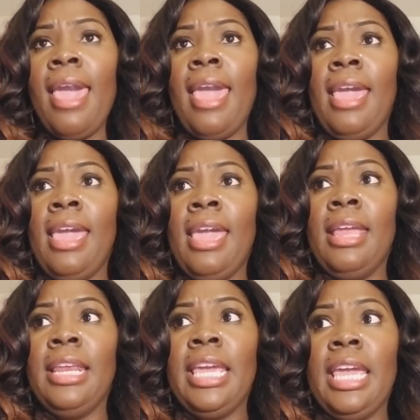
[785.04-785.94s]

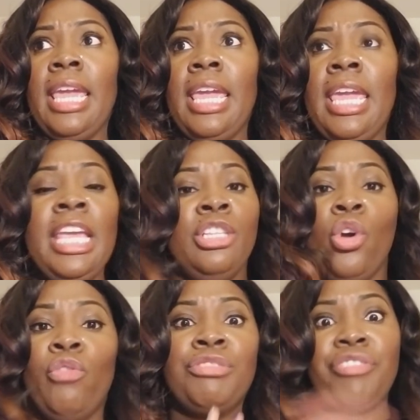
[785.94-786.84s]
and he
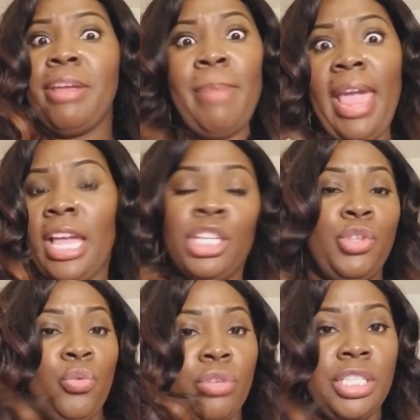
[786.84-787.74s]
dove straight back
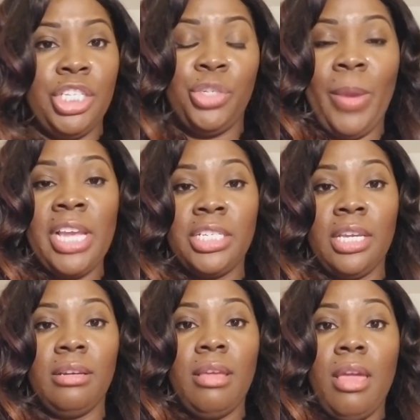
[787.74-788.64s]
into a
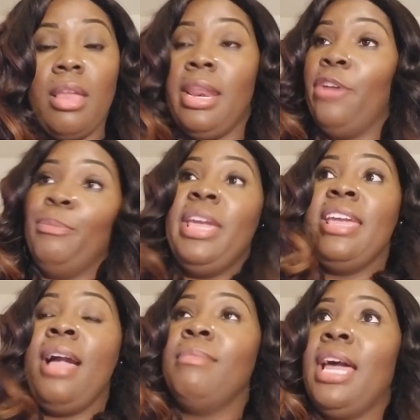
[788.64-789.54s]
situation. Now
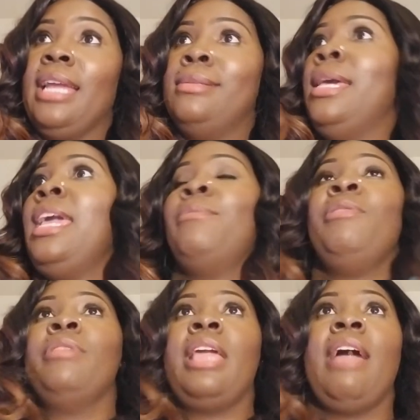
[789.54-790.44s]
me, I'm like, damn, we
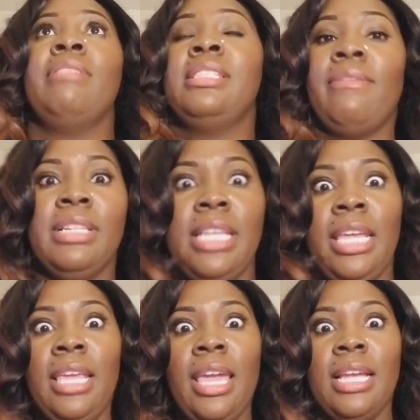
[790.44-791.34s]
were together
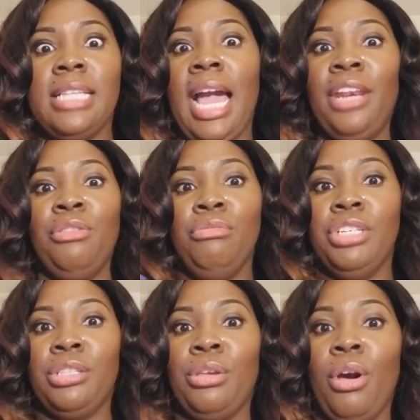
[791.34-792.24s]
17 years. How do you
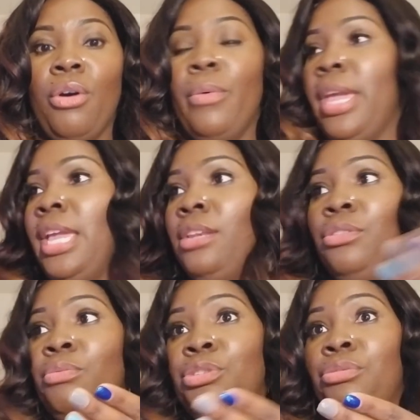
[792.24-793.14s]
just go and
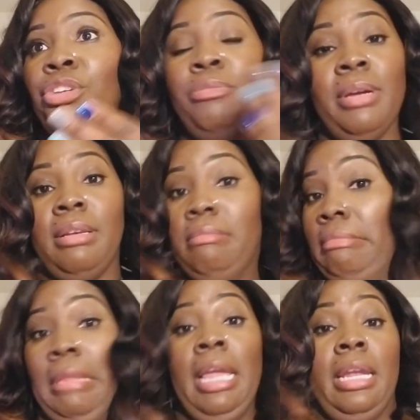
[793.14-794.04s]
do what you do? But
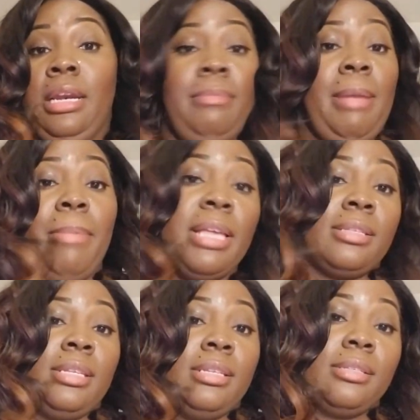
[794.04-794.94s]
that ain't none of my
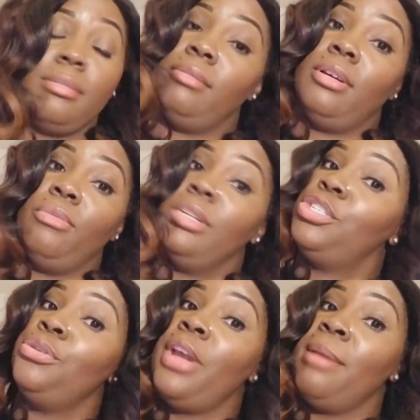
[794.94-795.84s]
business. You know, what
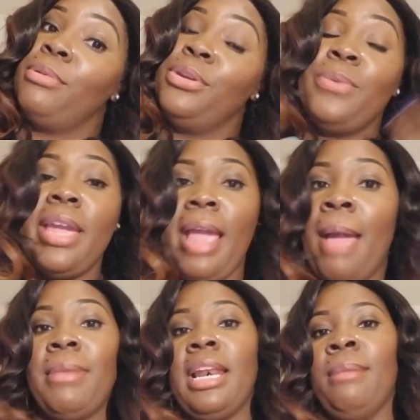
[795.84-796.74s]
you able to do ain't
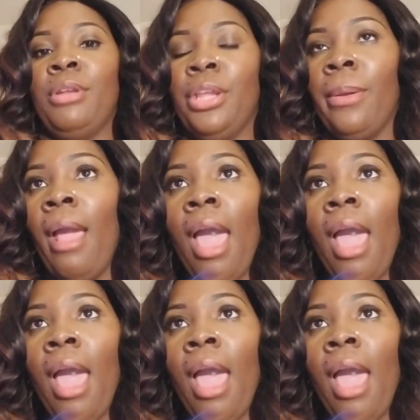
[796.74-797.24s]
I'm not able to do.